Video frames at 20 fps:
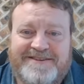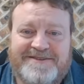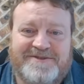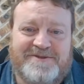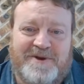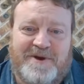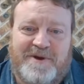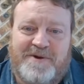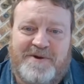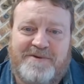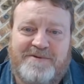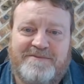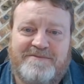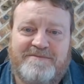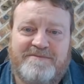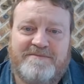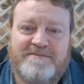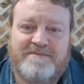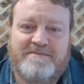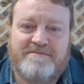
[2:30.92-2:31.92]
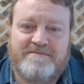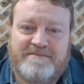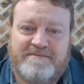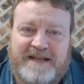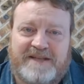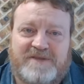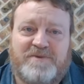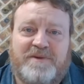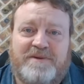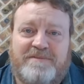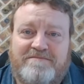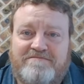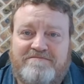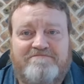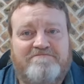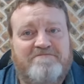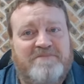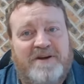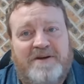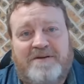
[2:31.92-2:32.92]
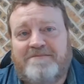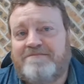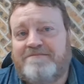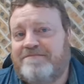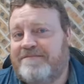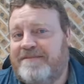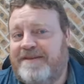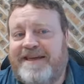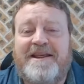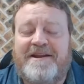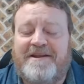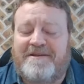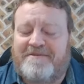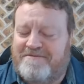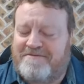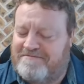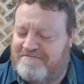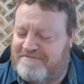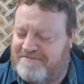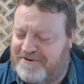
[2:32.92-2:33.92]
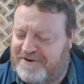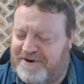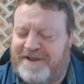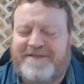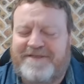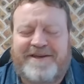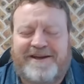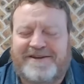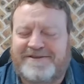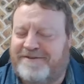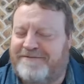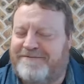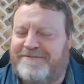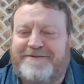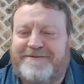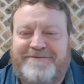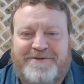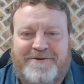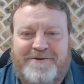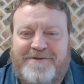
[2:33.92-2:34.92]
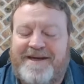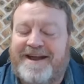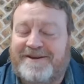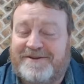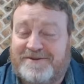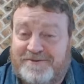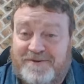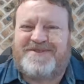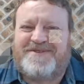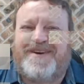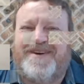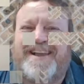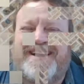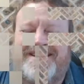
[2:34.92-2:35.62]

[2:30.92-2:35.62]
So that's what, in a 30,000 foot view of that is who